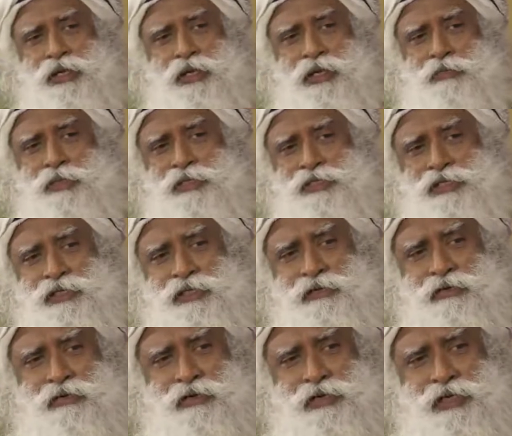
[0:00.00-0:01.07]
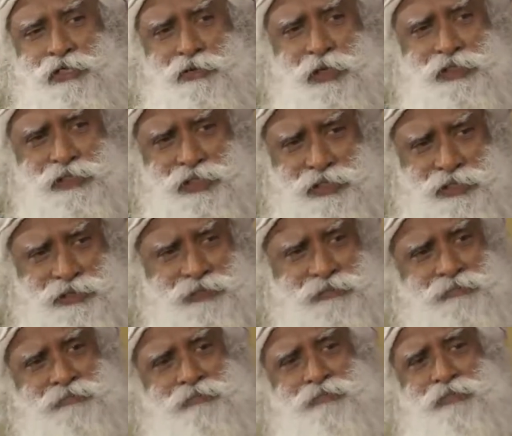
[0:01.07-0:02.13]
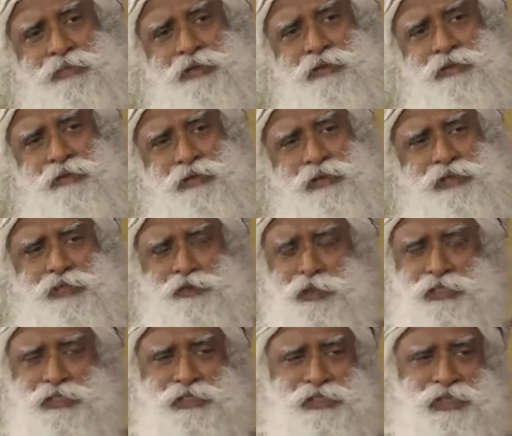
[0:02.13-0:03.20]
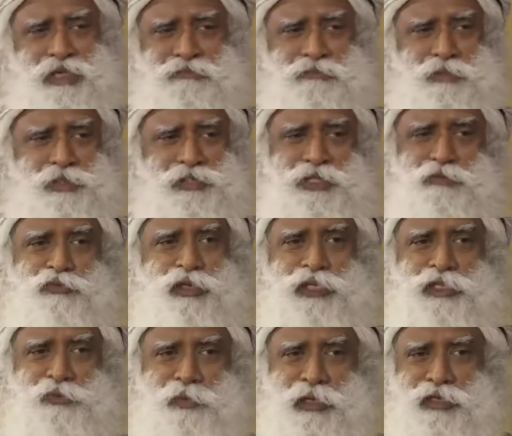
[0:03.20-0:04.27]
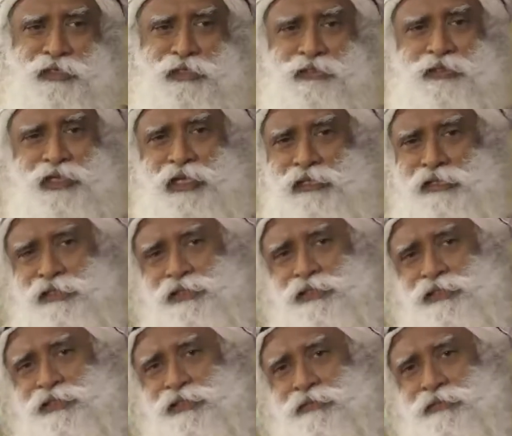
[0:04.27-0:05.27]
ABC or XYZ. All the 26 alphabets have been expanded like this.